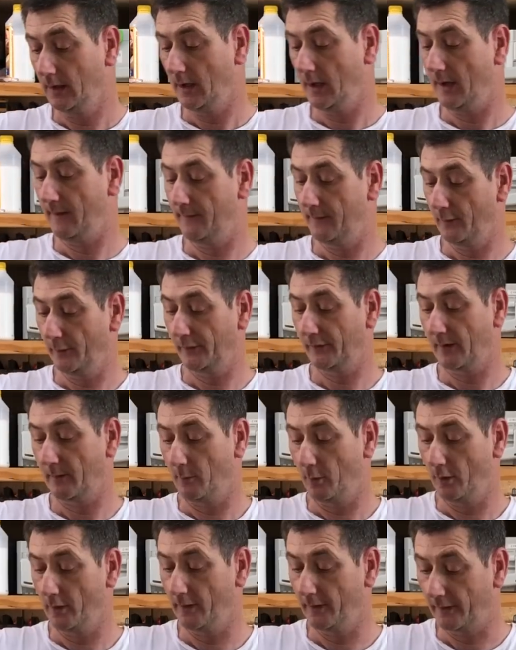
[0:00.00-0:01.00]
If you're
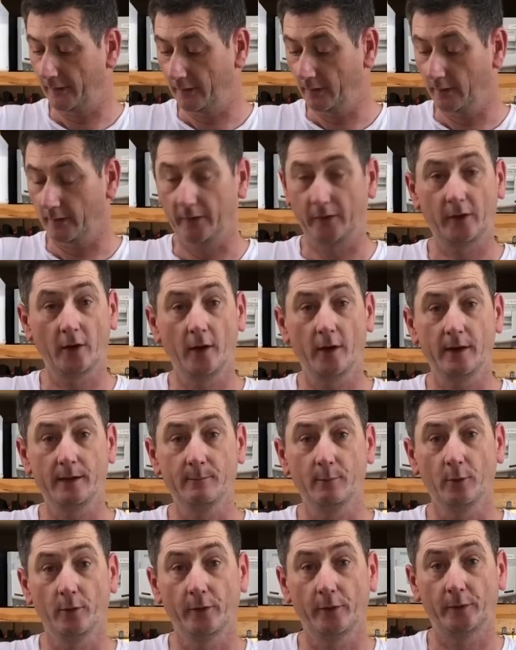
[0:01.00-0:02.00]
someone that's doing skirting
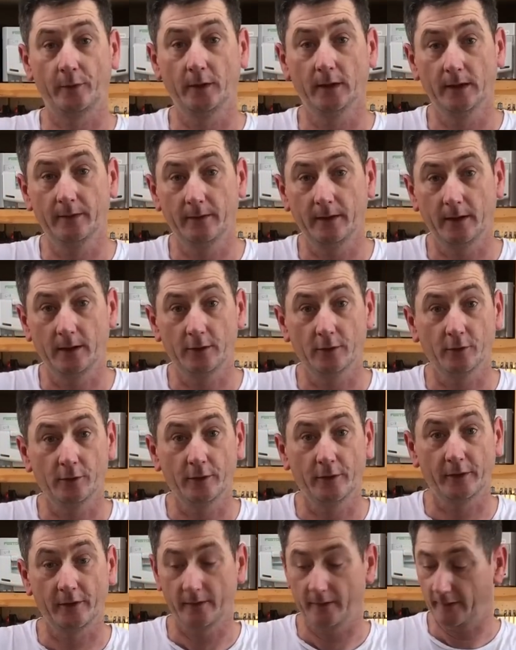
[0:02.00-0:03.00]
boards for a living and you're
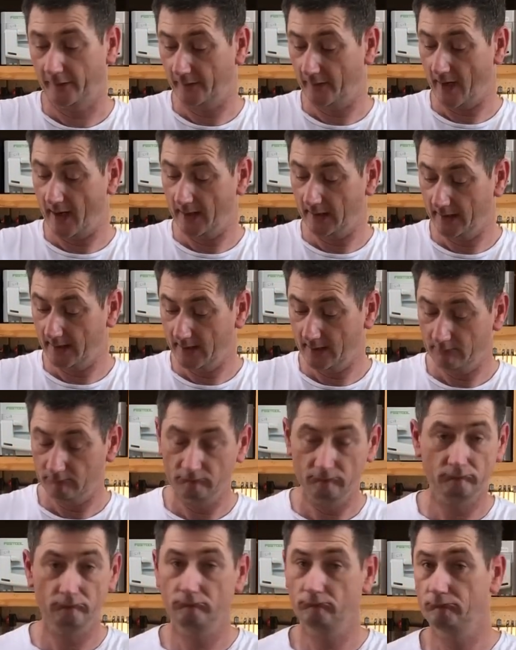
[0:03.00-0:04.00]
using this daily,
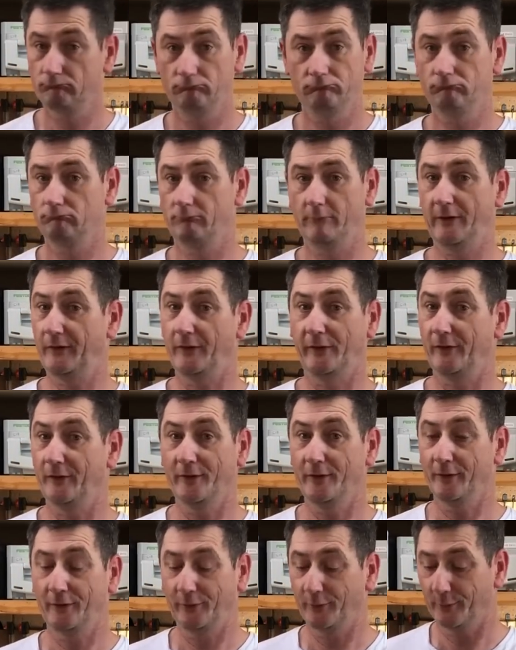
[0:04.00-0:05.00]
this
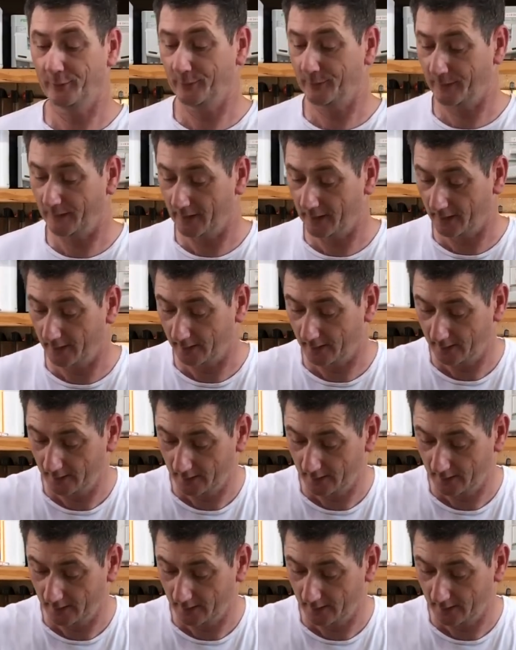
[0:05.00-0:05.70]
isn't the tool for you.